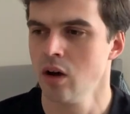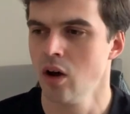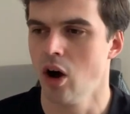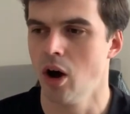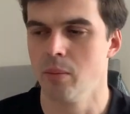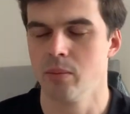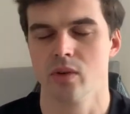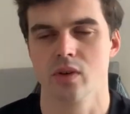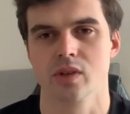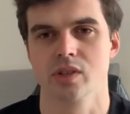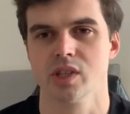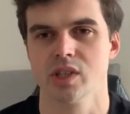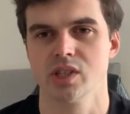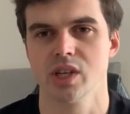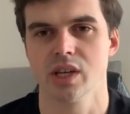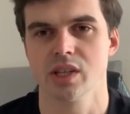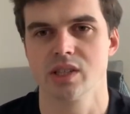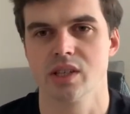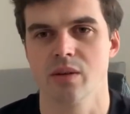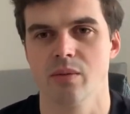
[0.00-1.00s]
I'm not
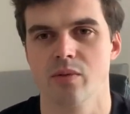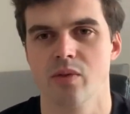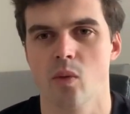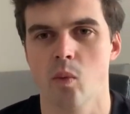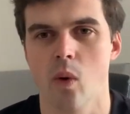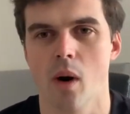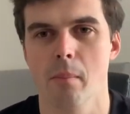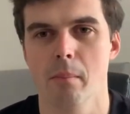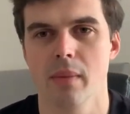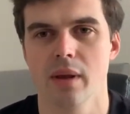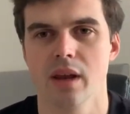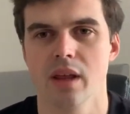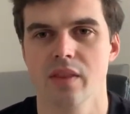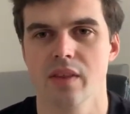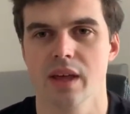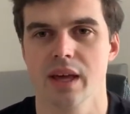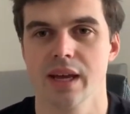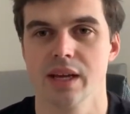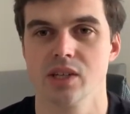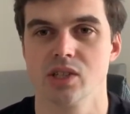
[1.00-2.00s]
suggesting for 1 minute
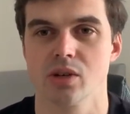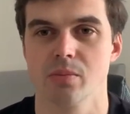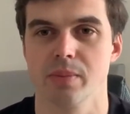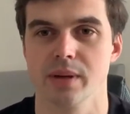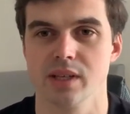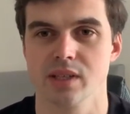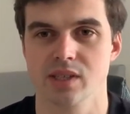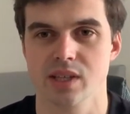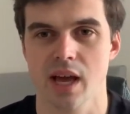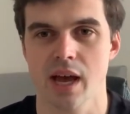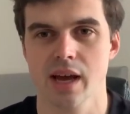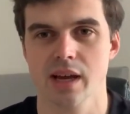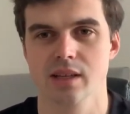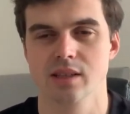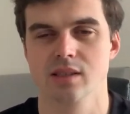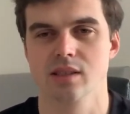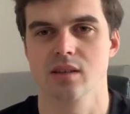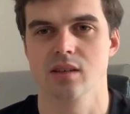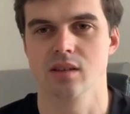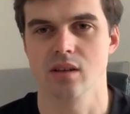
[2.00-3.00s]
that he should be
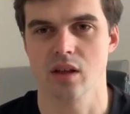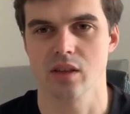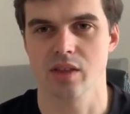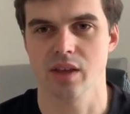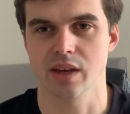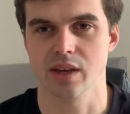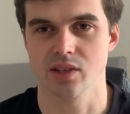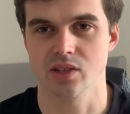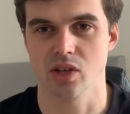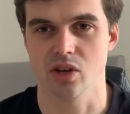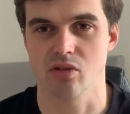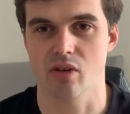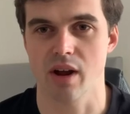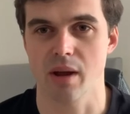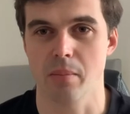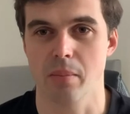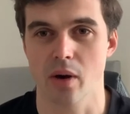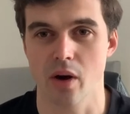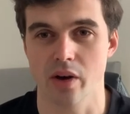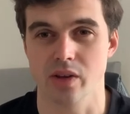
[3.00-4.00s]
sacked. I think he's a
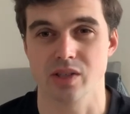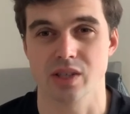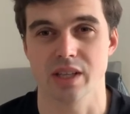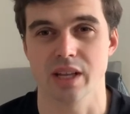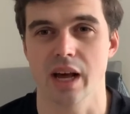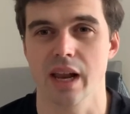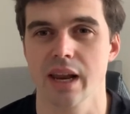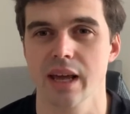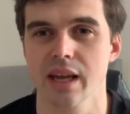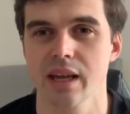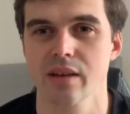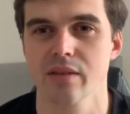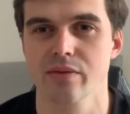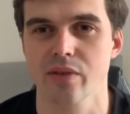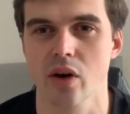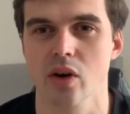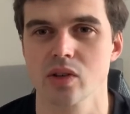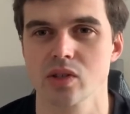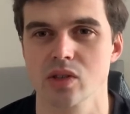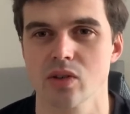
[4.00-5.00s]
great personality,
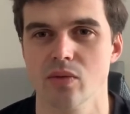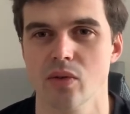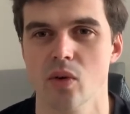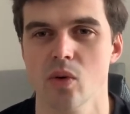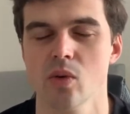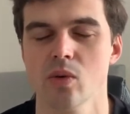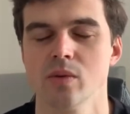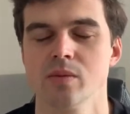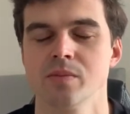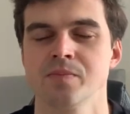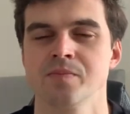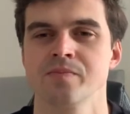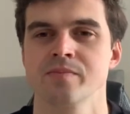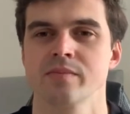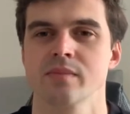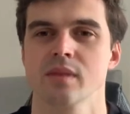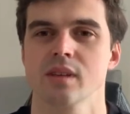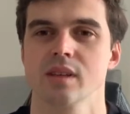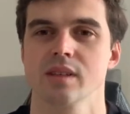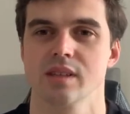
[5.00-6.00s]
first of all,
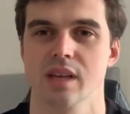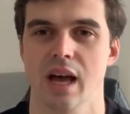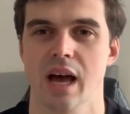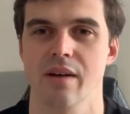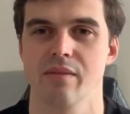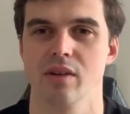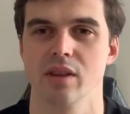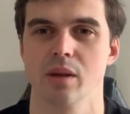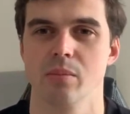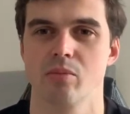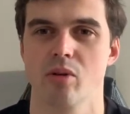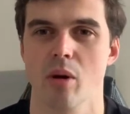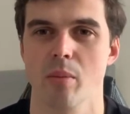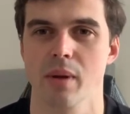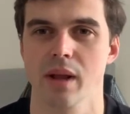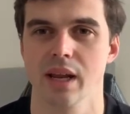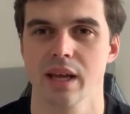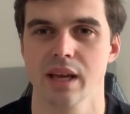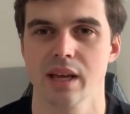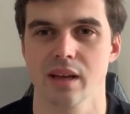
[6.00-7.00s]
to have in the
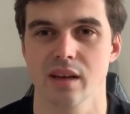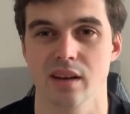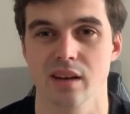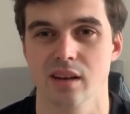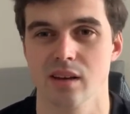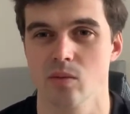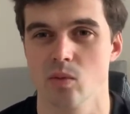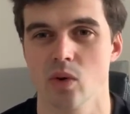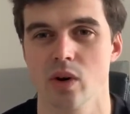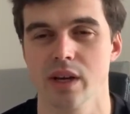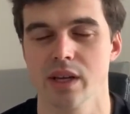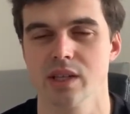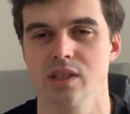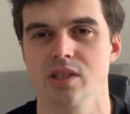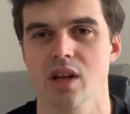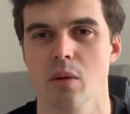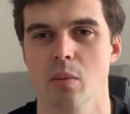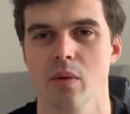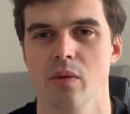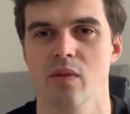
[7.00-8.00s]
Premier League. And what he's
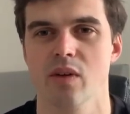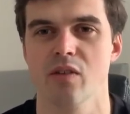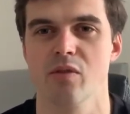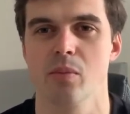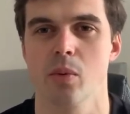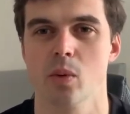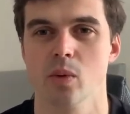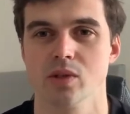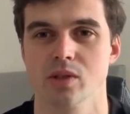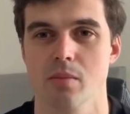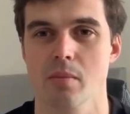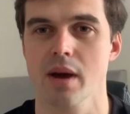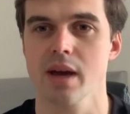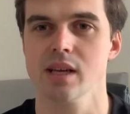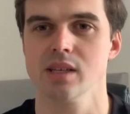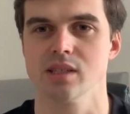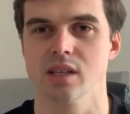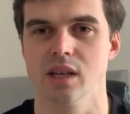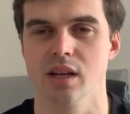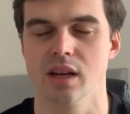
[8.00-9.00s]
done with Liverpool is
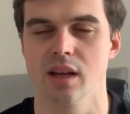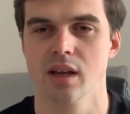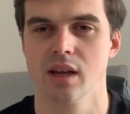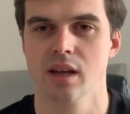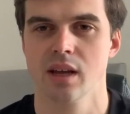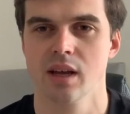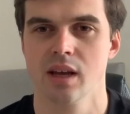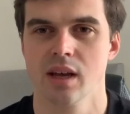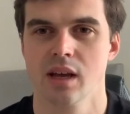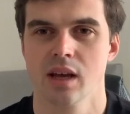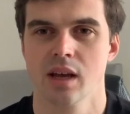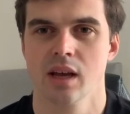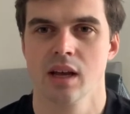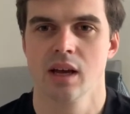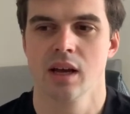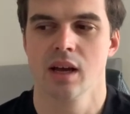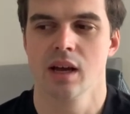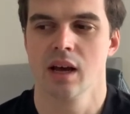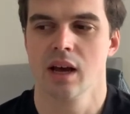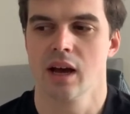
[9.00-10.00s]
amazing.
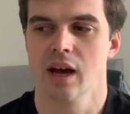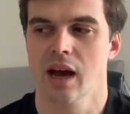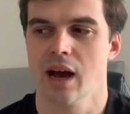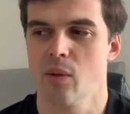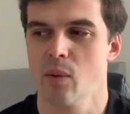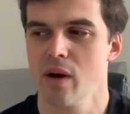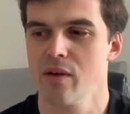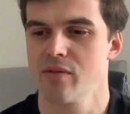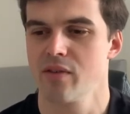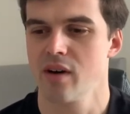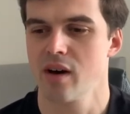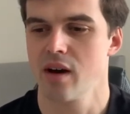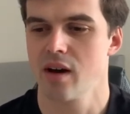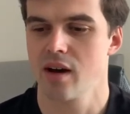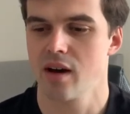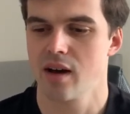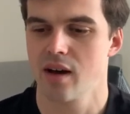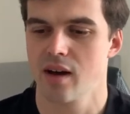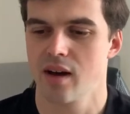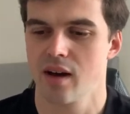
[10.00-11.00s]

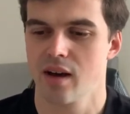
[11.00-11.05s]
However,